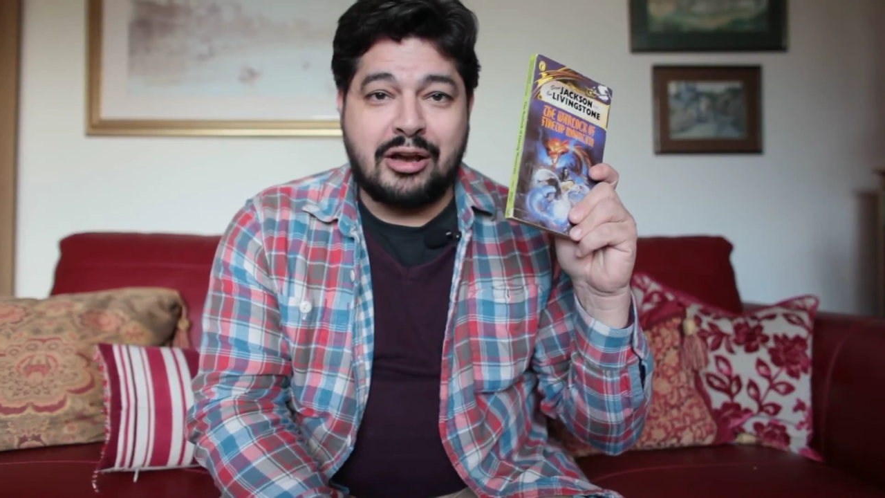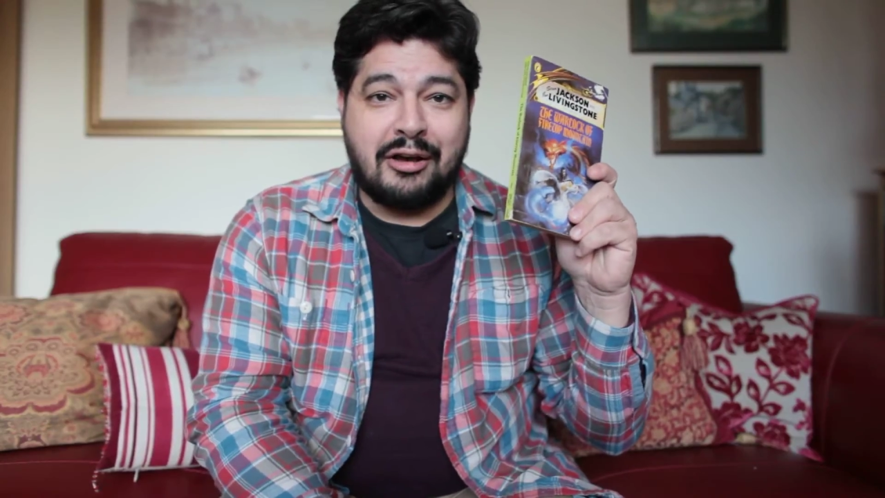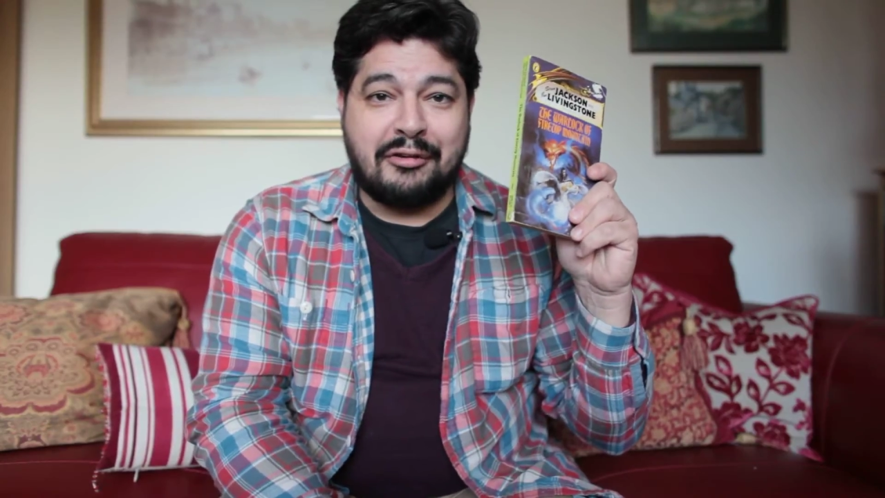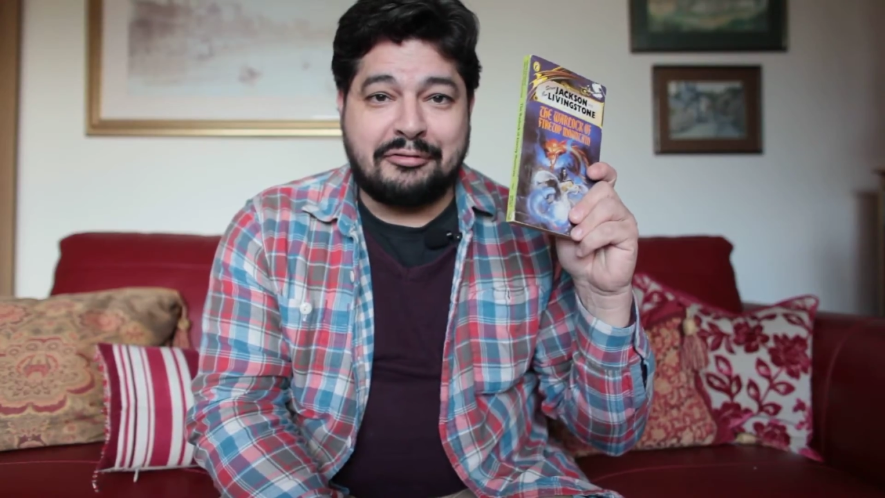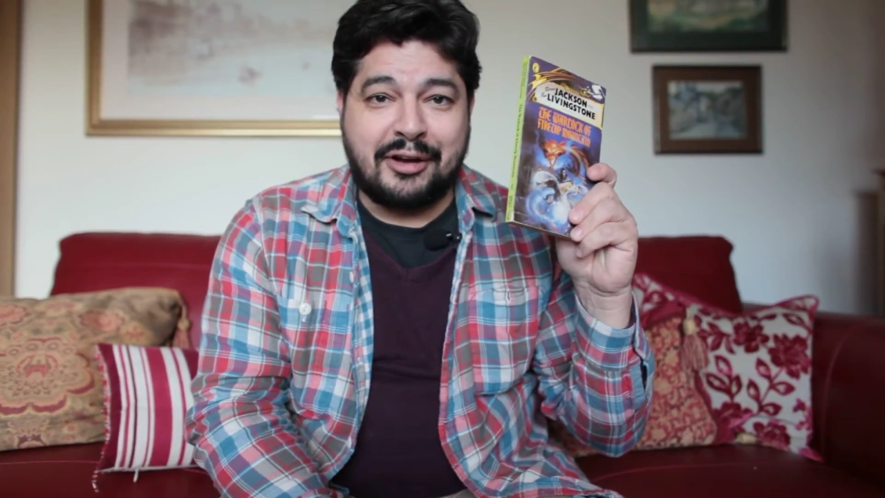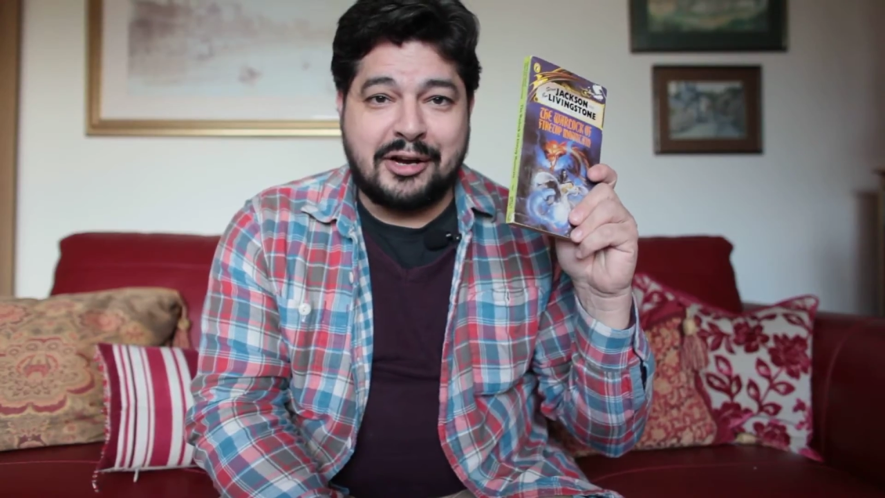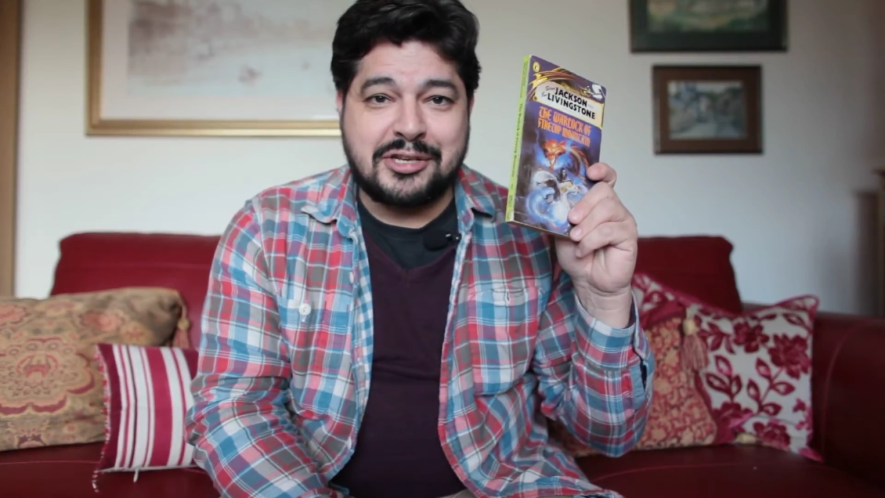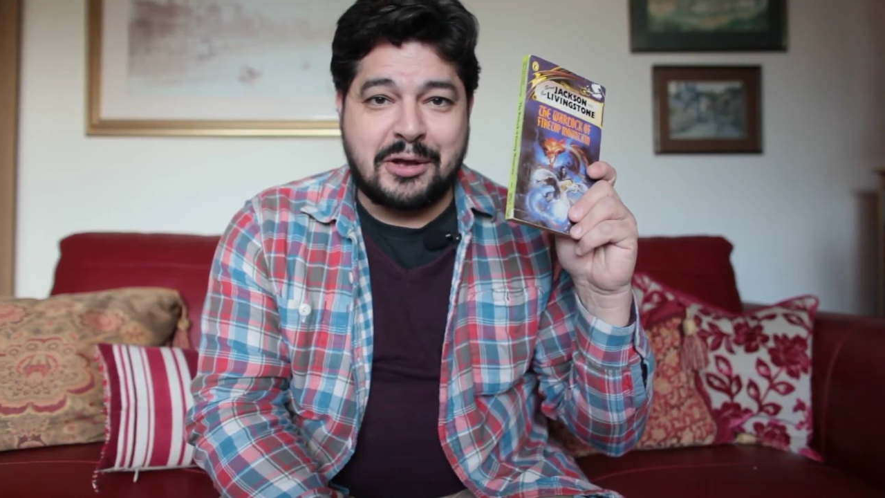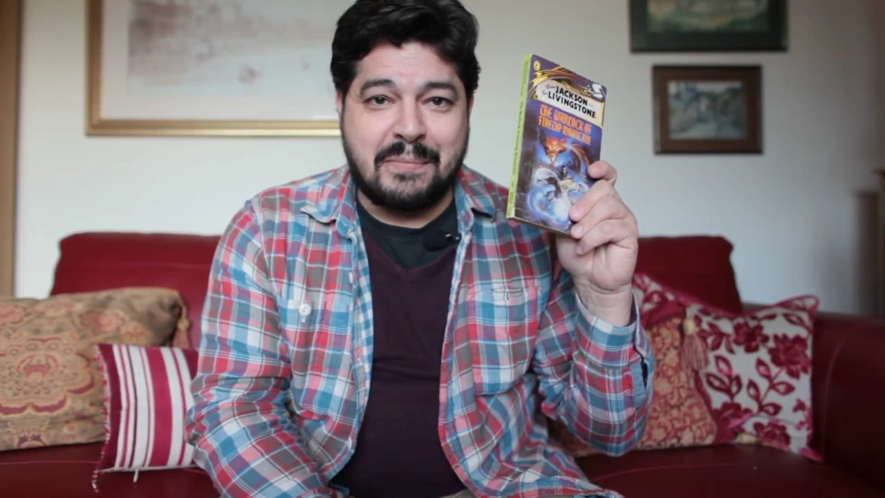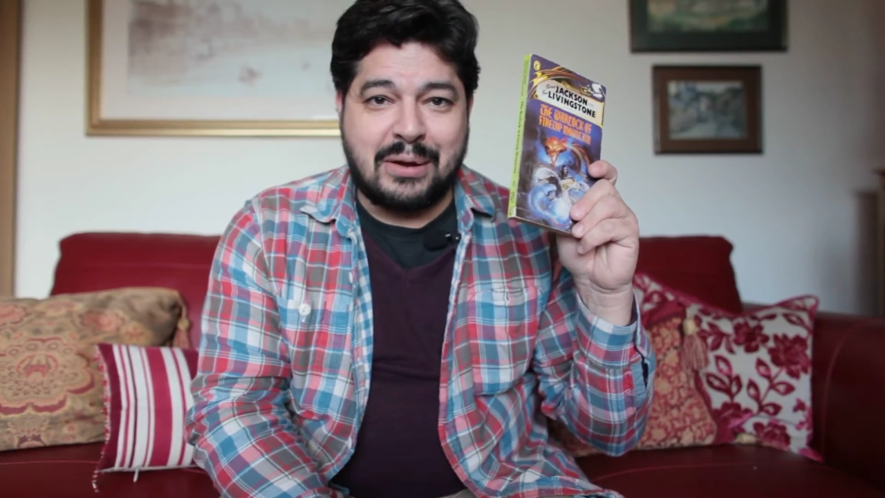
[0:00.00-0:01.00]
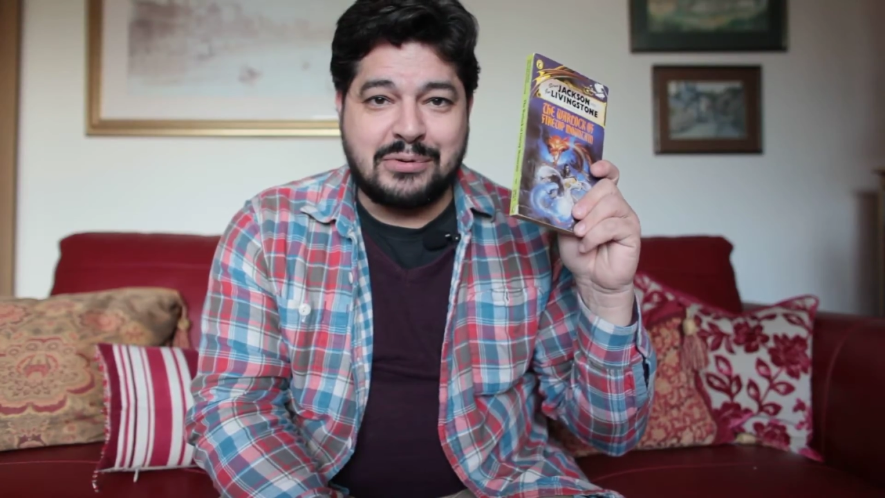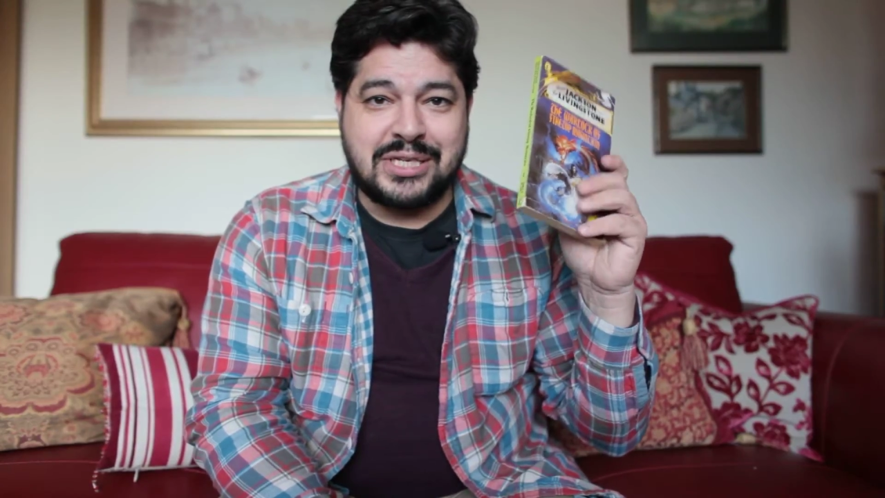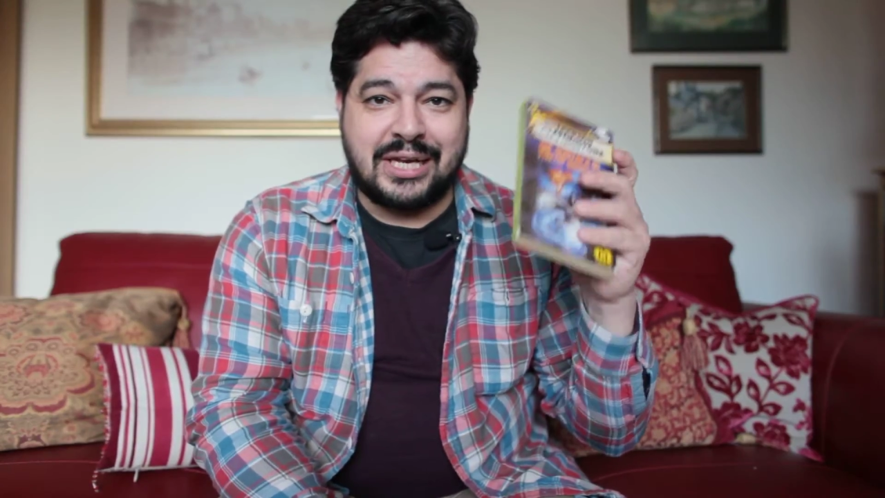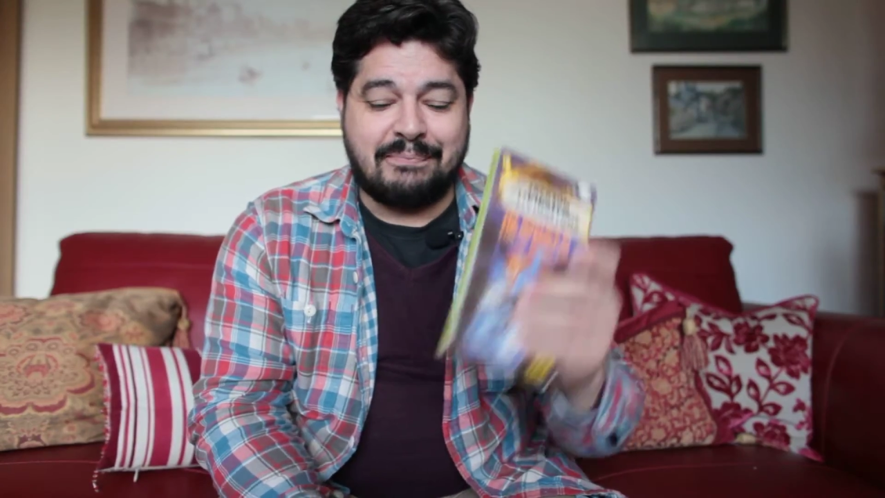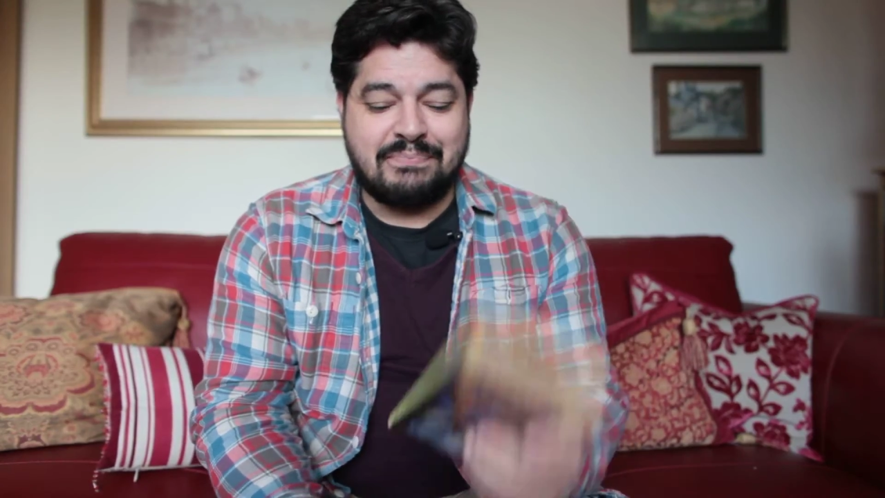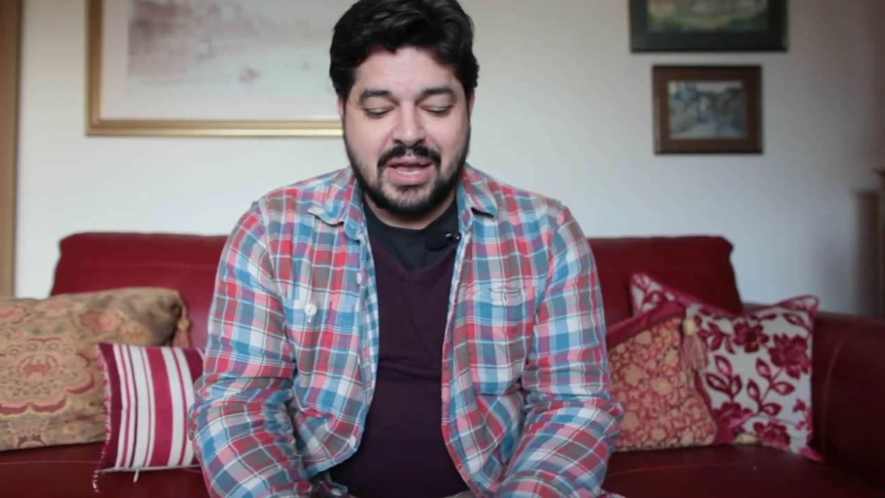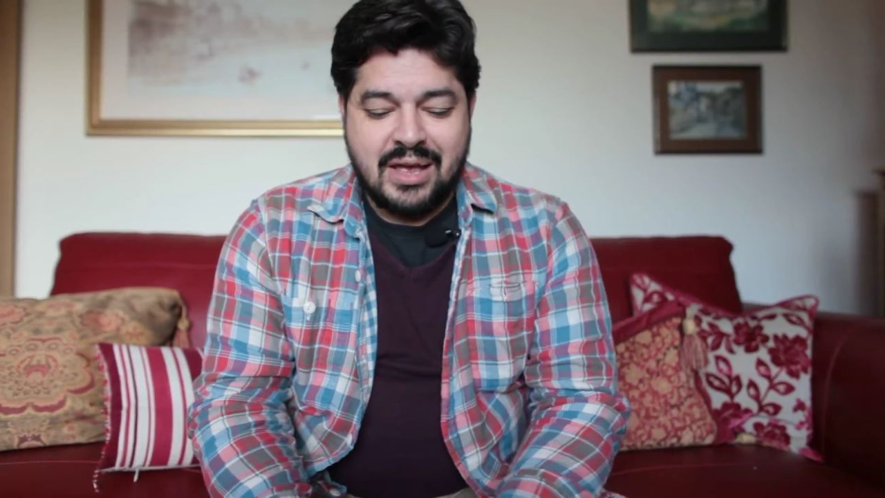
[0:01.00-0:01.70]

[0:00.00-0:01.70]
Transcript: of Firetop Mountain.